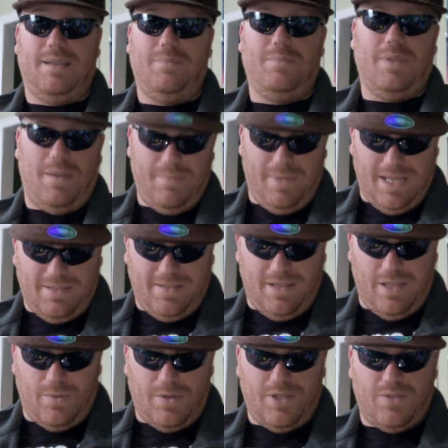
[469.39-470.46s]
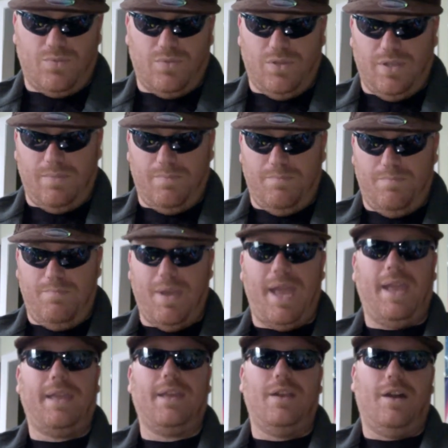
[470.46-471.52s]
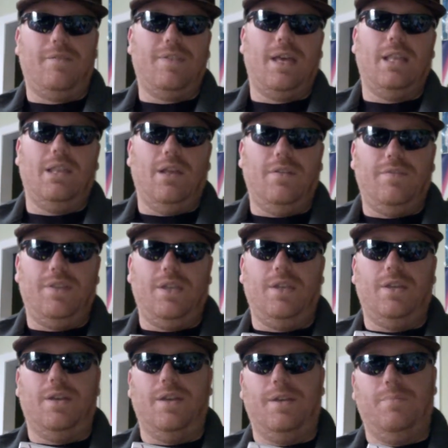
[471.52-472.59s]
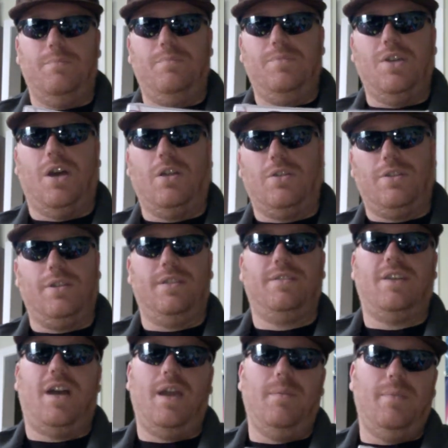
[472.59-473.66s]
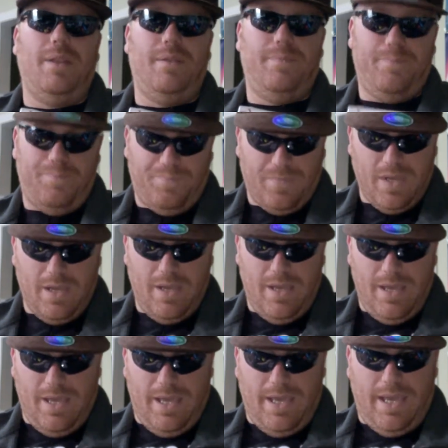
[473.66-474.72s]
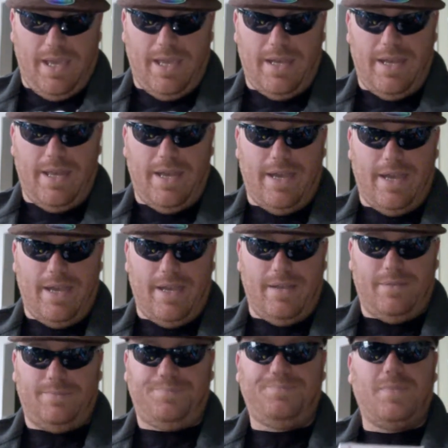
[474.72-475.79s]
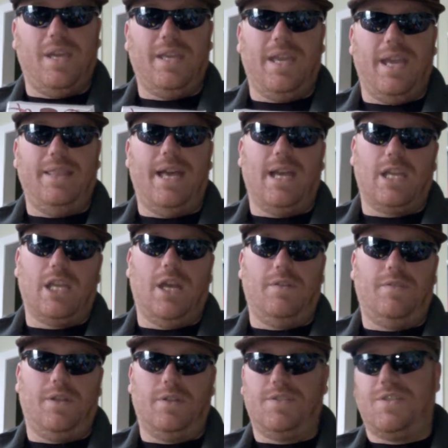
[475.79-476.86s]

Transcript: I'm guessing they were just really banking off that Love Hina dollar at the time, and again, that cover.